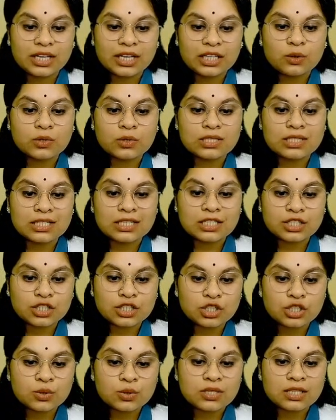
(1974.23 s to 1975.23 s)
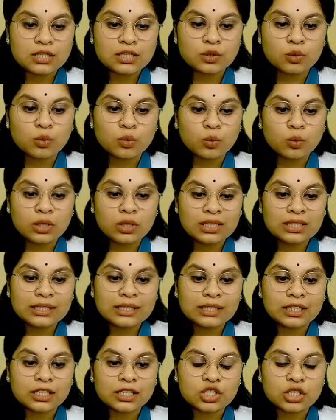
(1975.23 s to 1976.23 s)
was introduced in the woolen
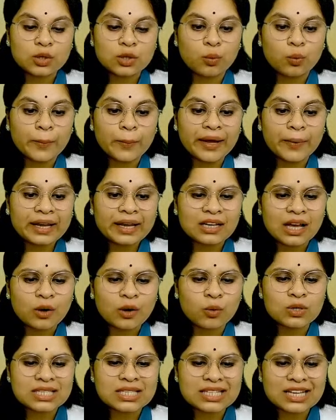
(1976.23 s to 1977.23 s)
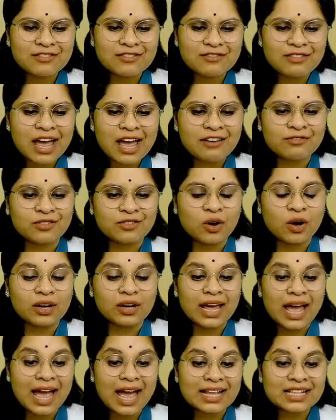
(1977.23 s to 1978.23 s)
industry, women who survived on
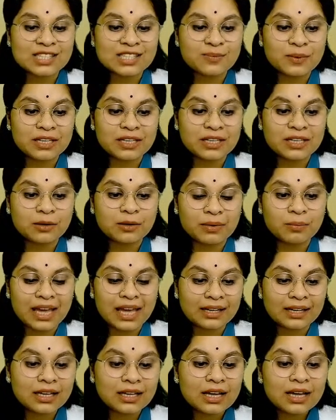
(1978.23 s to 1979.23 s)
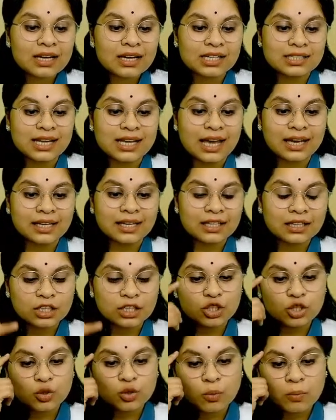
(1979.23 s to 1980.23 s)
hand spinning began attacking the
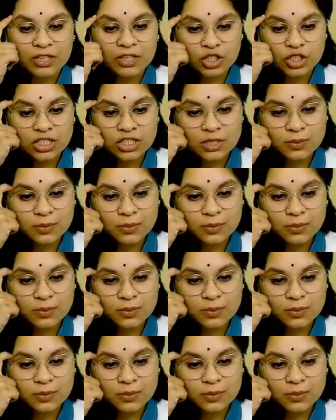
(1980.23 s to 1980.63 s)
new machines